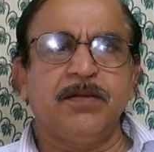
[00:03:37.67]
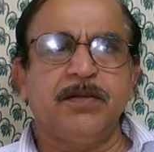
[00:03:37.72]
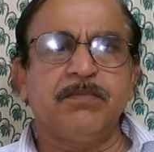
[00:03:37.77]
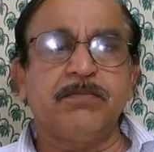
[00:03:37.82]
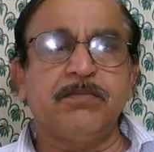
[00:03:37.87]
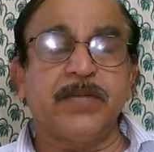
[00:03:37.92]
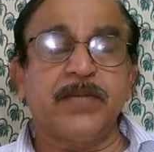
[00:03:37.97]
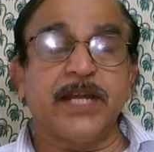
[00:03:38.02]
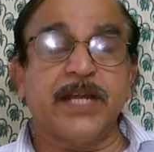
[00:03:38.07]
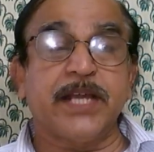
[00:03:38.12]

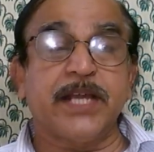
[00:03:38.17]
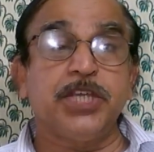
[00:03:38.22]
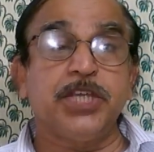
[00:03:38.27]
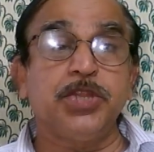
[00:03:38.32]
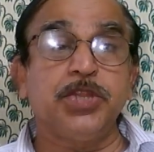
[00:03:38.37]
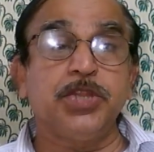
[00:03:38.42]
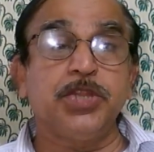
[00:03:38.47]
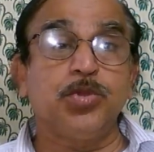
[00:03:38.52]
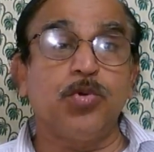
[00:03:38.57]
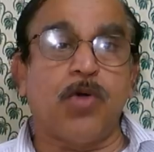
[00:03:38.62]
But a
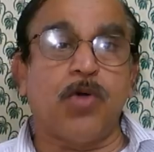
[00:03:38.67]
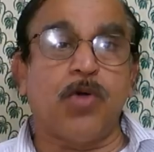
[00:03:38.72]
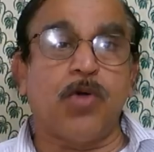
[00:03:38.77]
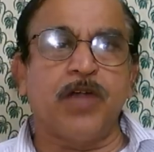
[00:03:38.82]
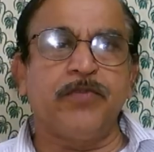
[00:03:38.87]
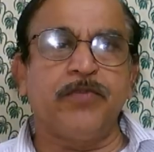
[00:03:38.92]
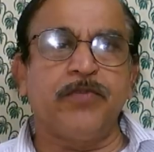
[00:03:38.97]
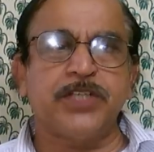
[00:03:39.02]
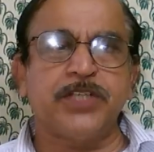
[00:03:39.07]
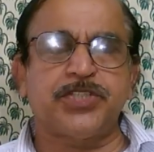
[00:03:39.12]
Hindu
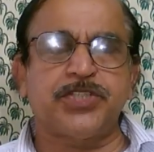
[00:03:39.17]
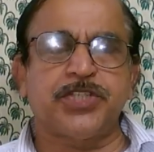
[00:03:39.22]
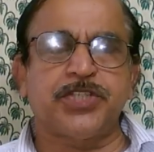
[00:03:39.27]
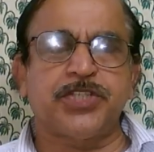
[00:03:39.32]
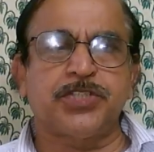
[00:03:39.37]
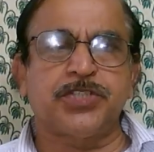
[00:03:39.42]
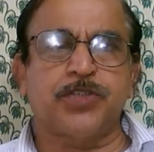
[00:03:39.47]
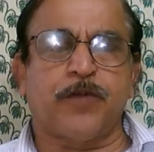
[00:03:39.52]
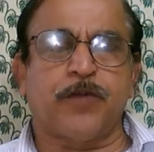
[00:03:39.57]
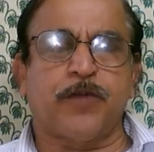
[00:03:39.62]
always
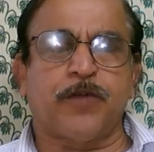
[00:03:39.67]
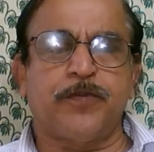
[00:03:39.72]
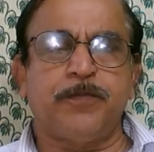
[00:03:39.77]
thinks of